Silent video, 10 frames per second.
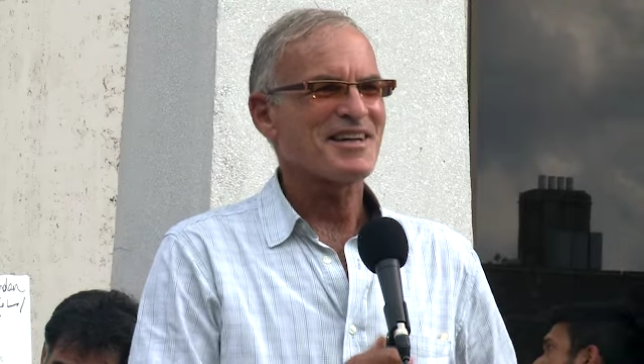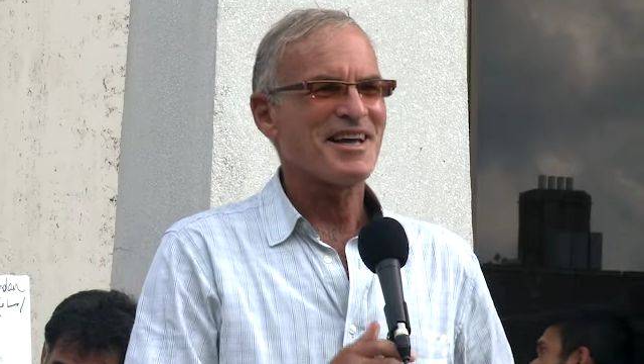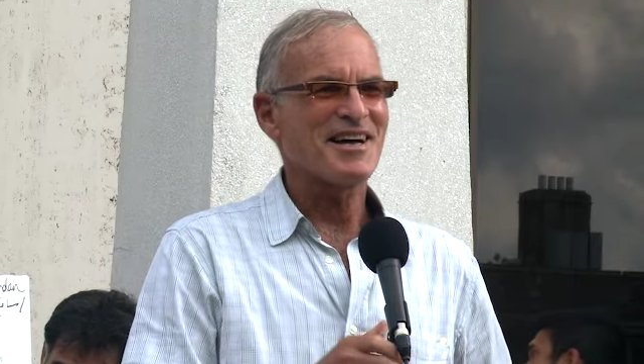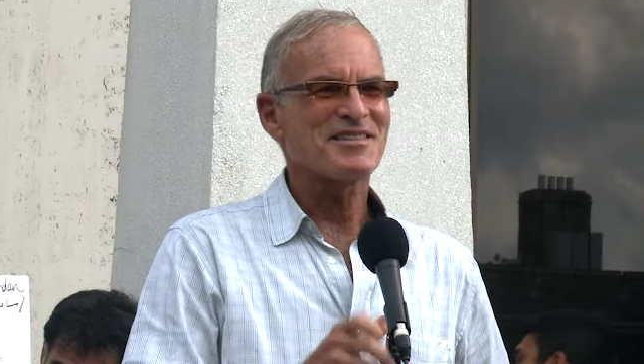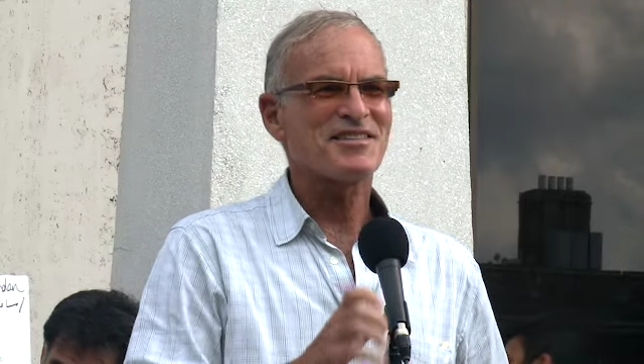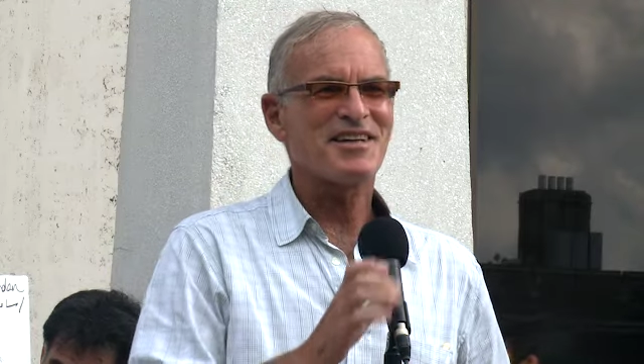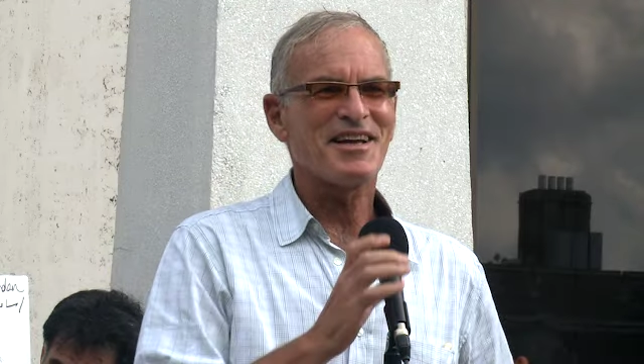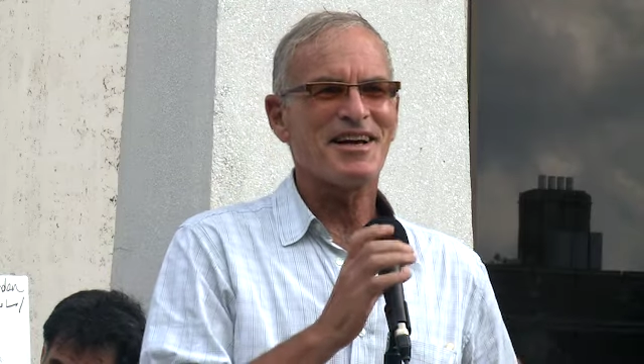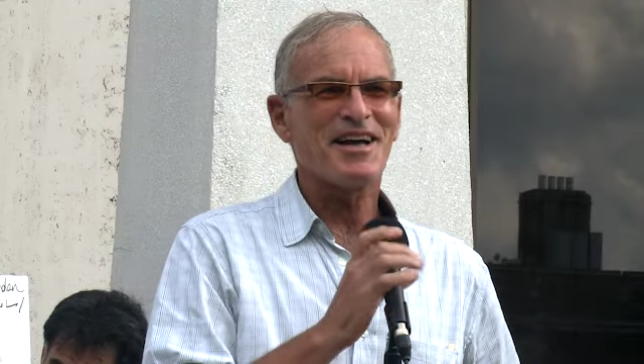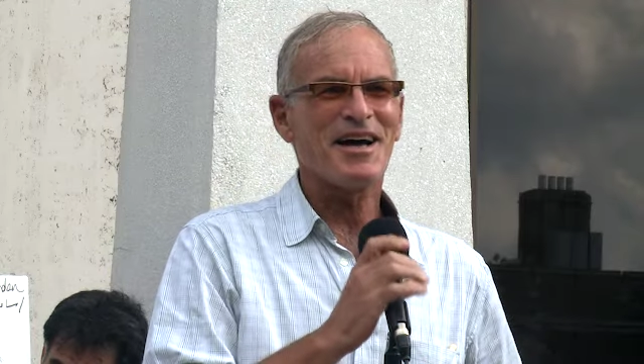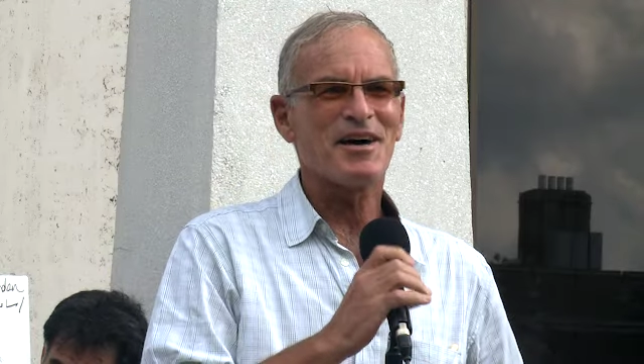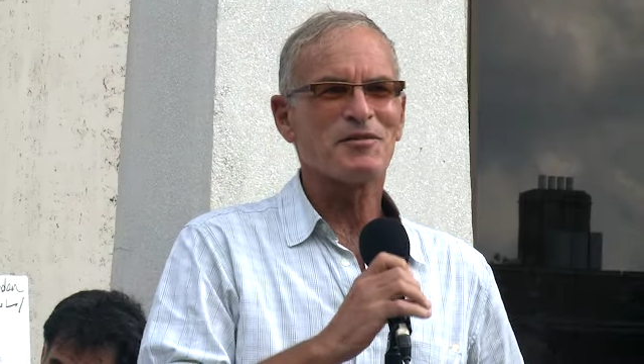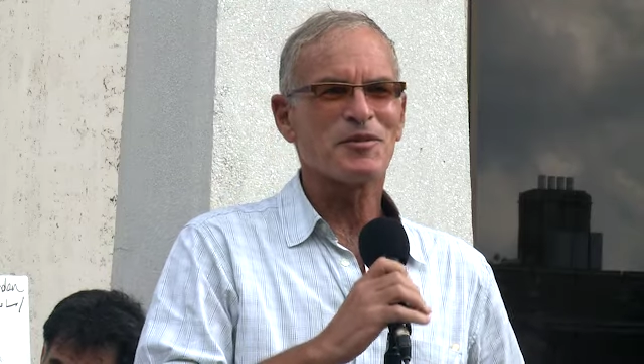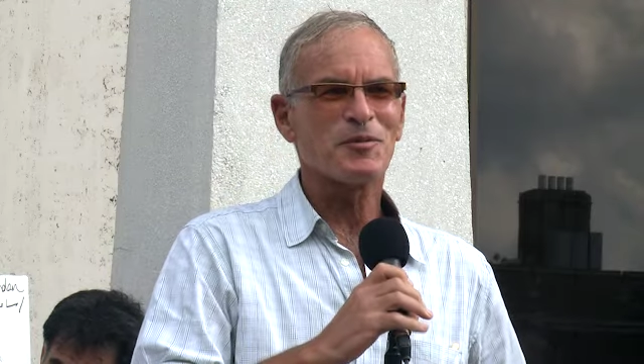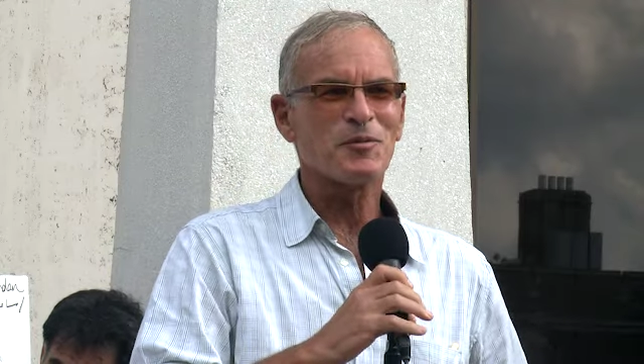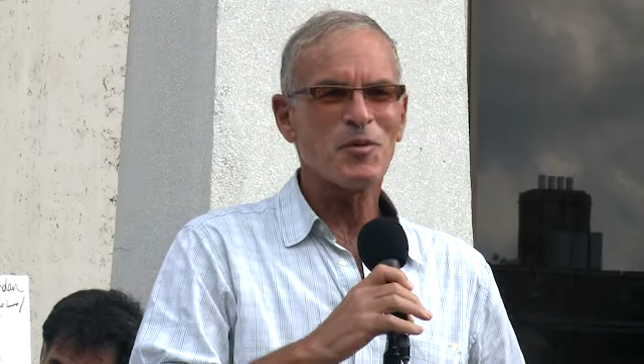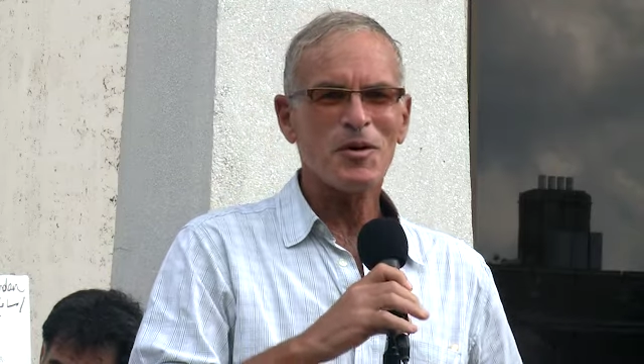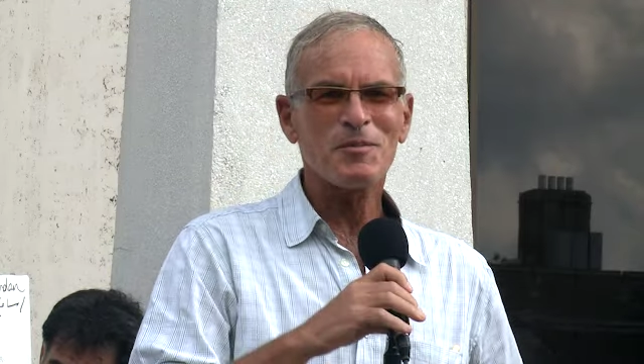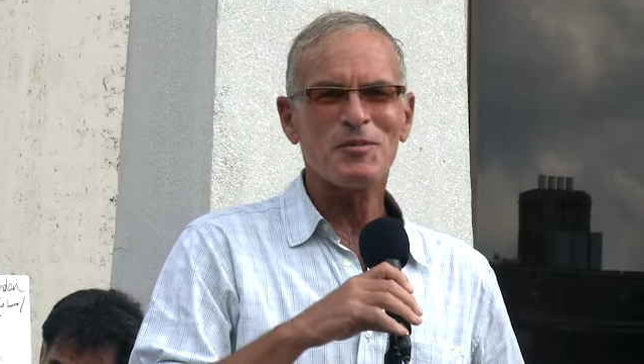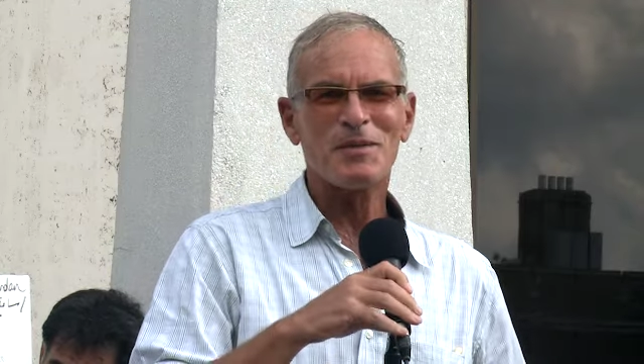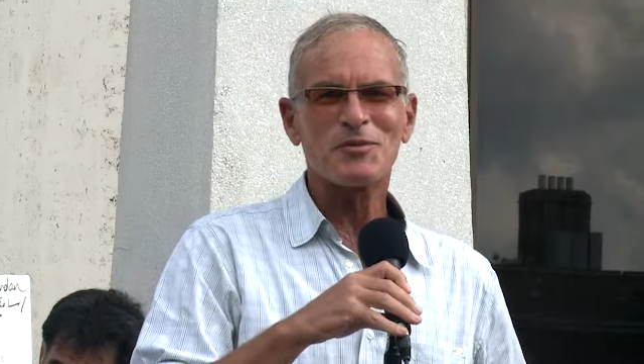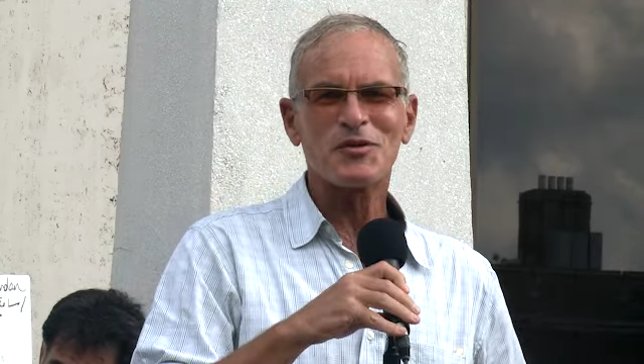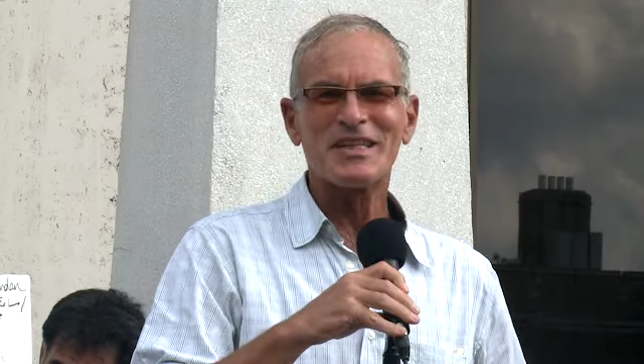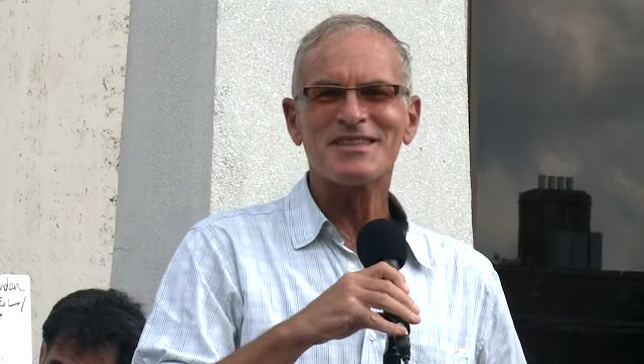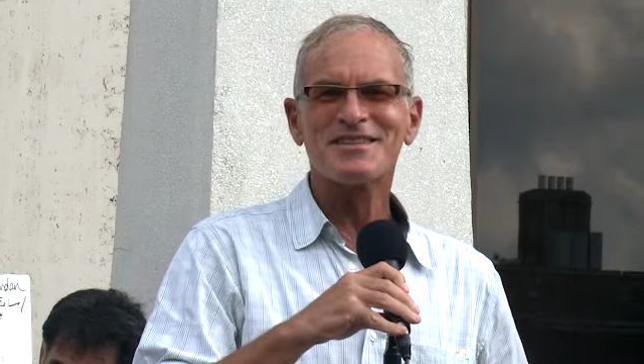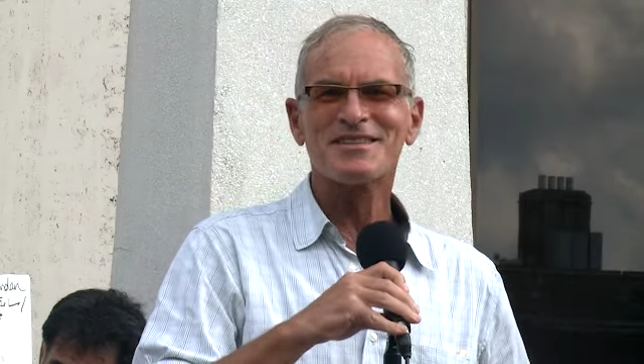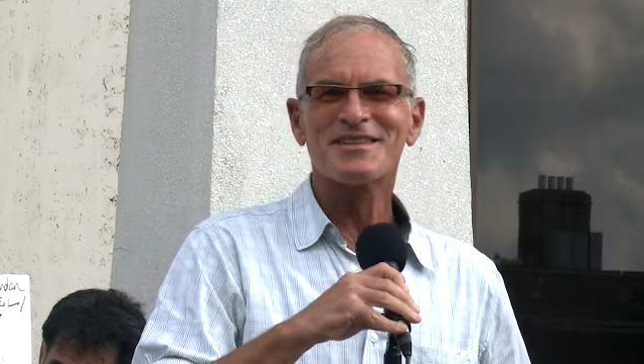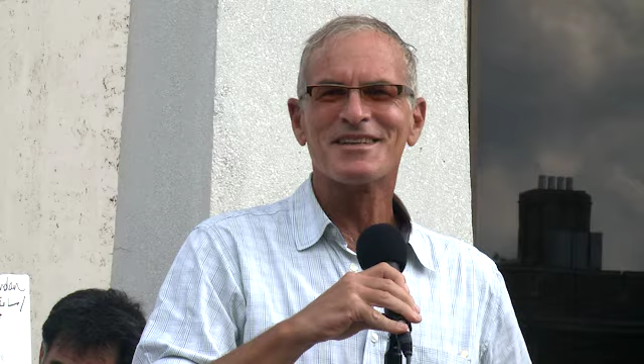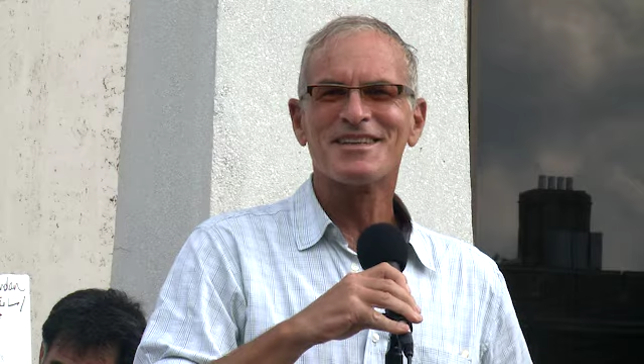can't say I have warm memories,